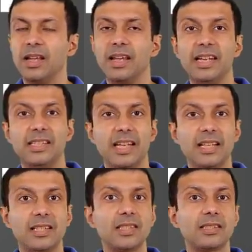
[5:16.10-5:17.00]
It
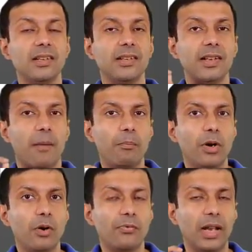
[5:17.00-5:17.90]
tells us the
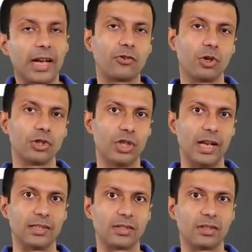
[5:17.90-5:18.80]
number of electron
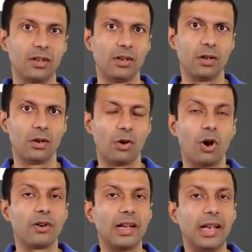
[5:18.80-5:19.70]
shells
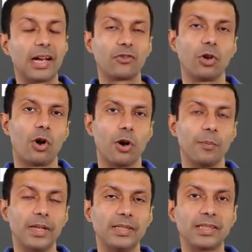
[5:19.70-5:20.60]
or electron
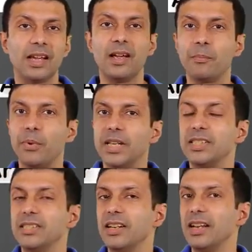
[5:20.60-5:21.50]
orbits
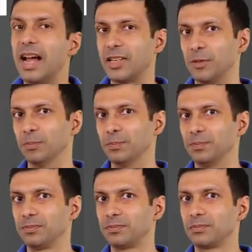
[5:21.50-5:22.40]
present in an atom.
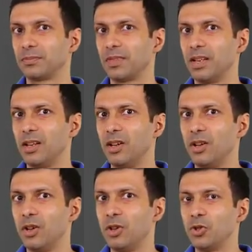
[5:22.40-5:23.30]

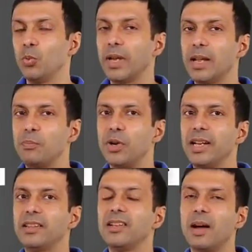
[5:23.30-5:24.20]
So we can
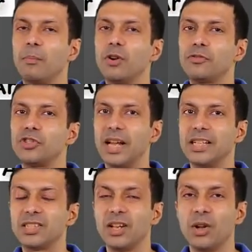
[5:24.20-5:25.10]
predict the number of
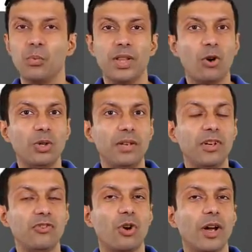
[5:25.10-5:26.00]
shells without
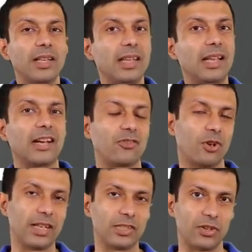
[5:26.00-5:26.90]
even drawing the
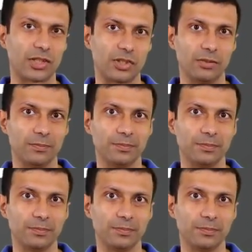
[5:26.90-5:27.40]
electronic structure.